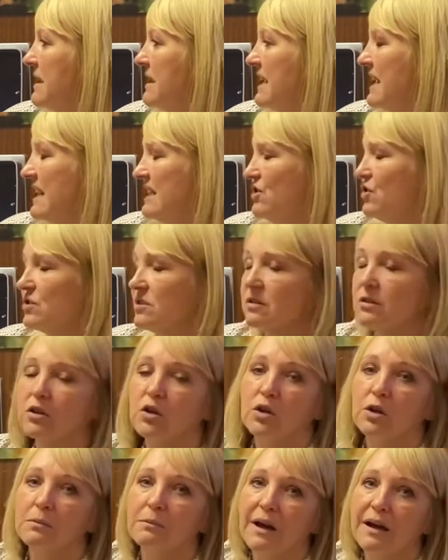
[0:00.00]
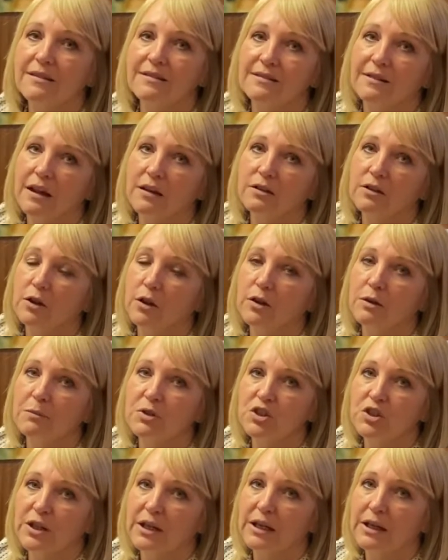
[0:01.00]
doesn't come as standard on the
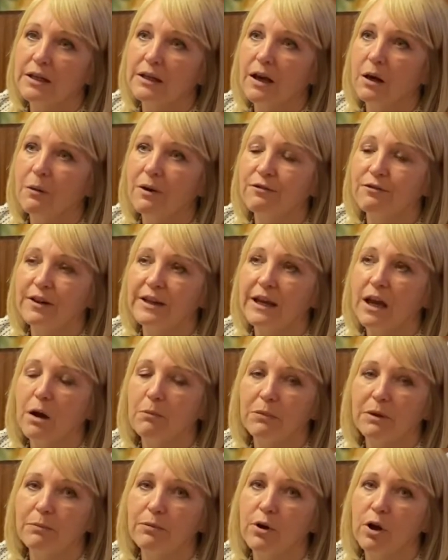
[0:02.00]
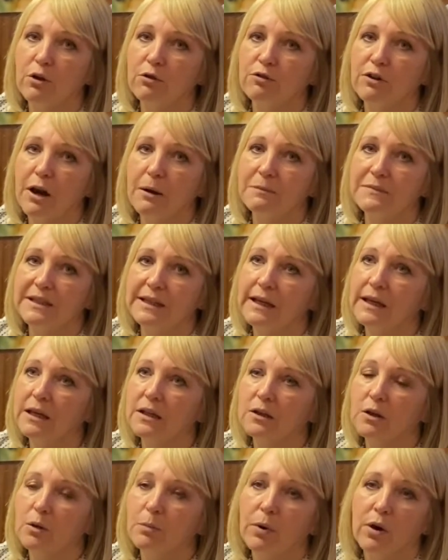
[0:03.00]
machine, however it can be programmed
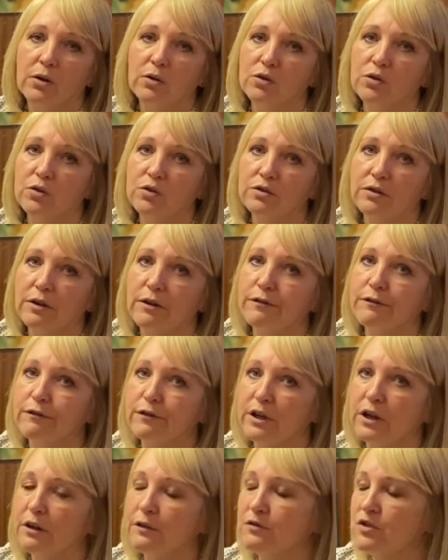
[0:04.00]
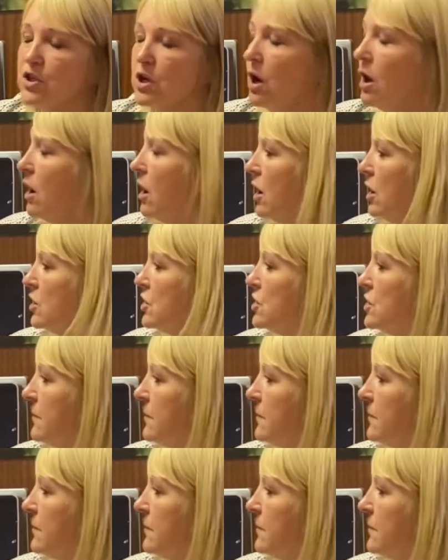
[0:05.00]
in upon order free of charge.